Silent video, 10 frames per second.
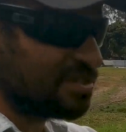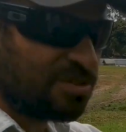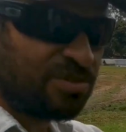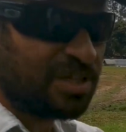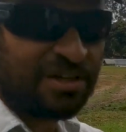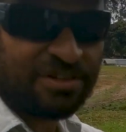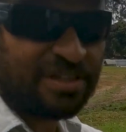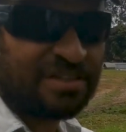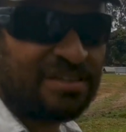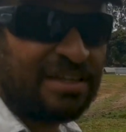this whole
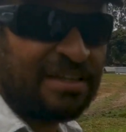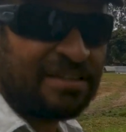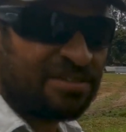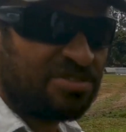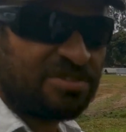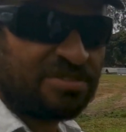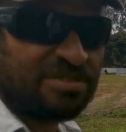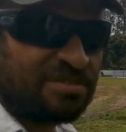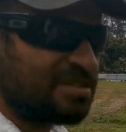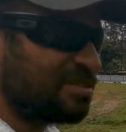area, that the
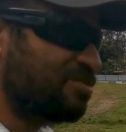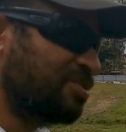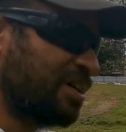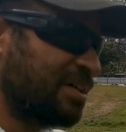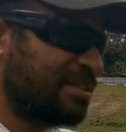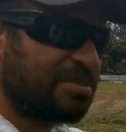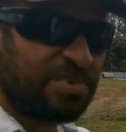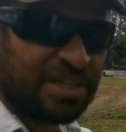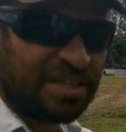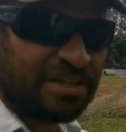Ungai and the
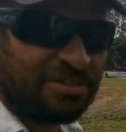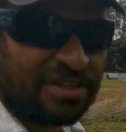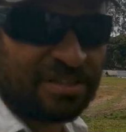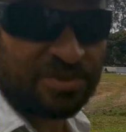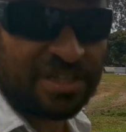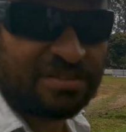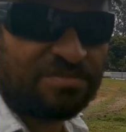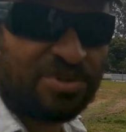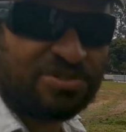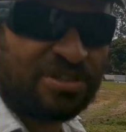Bena area that we get
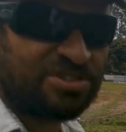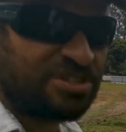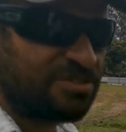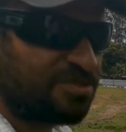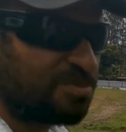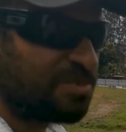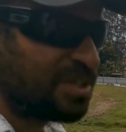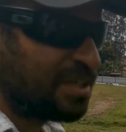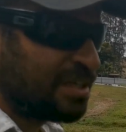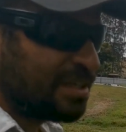most of our cherry from,
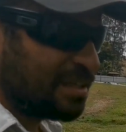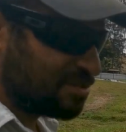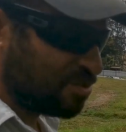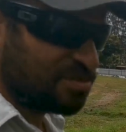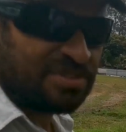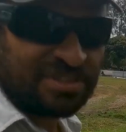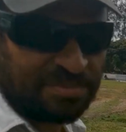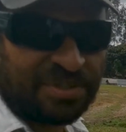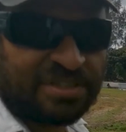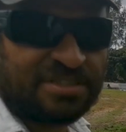it's all
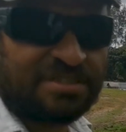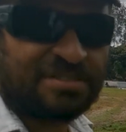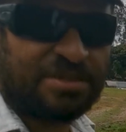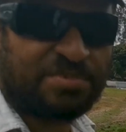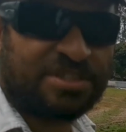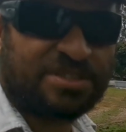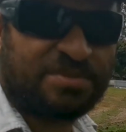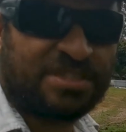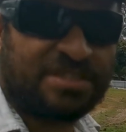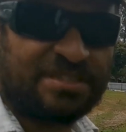typical
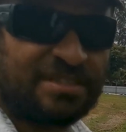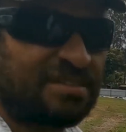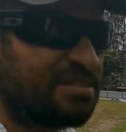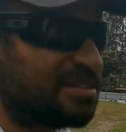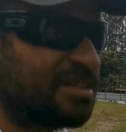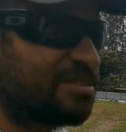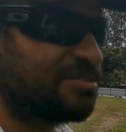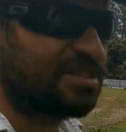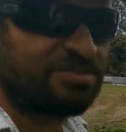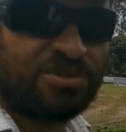species. I think
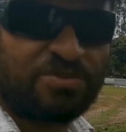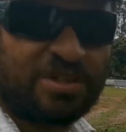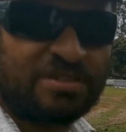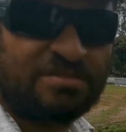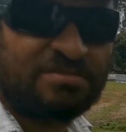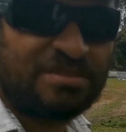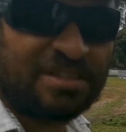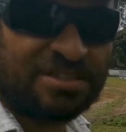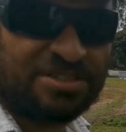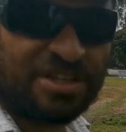they grow well
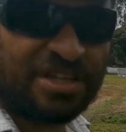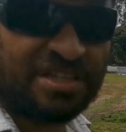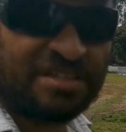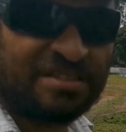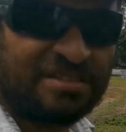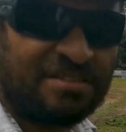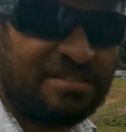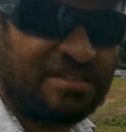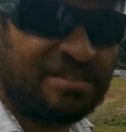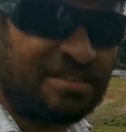in the shade and
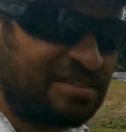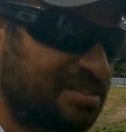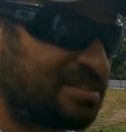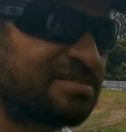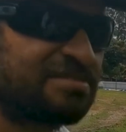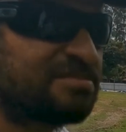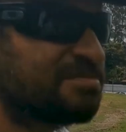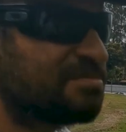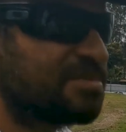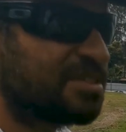in this
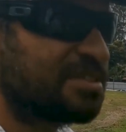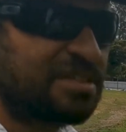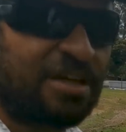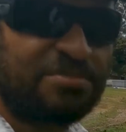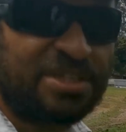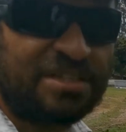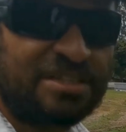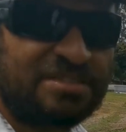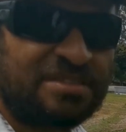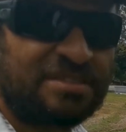climate, I
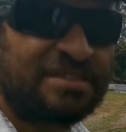guess.